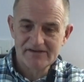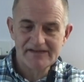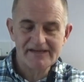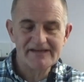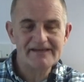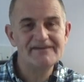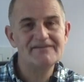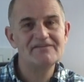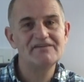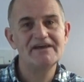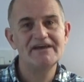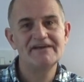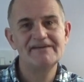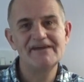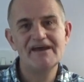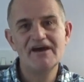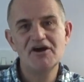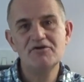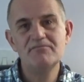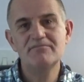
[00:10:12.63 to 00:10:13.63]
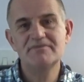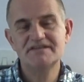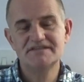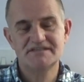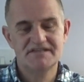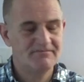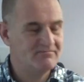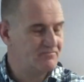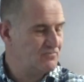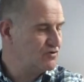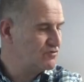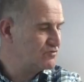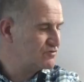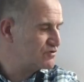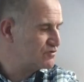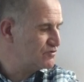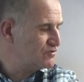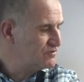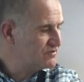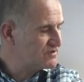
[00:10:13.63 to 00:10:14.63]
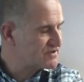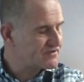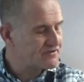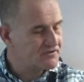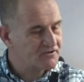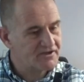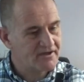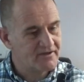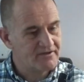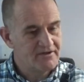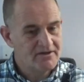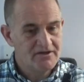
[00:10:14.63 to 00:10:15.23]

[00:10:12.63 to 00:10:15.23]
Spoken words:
it opens up more doors for you.